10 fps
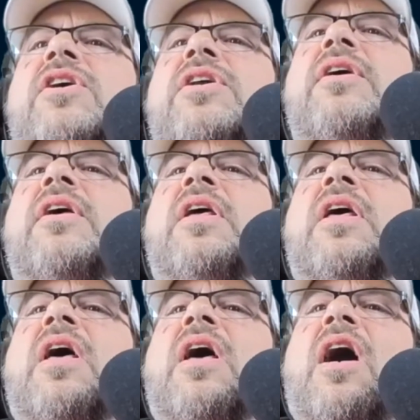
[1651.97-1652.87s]
Good.
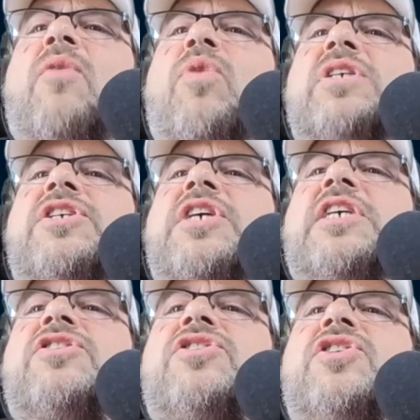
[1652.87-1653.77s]
What
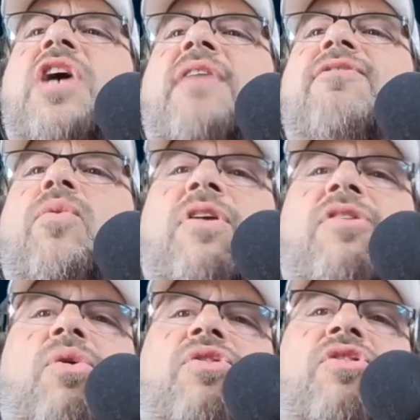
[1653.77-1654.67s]
suggestions do you have for
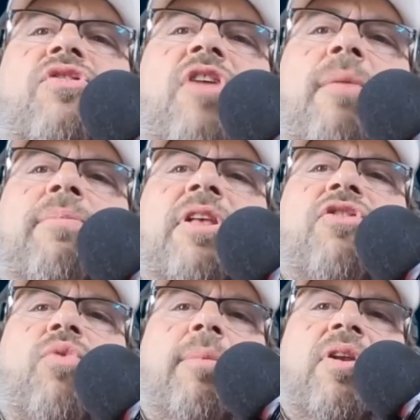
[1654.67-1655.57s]
resources, templates,
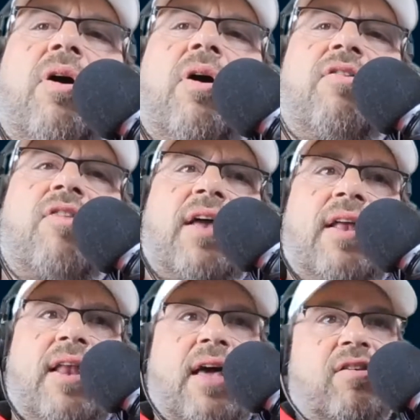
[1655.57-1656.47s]
webinars I can
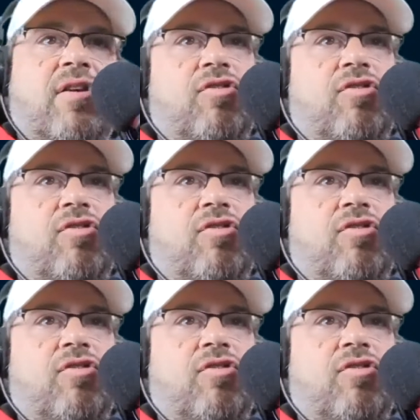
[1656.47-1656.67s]
access?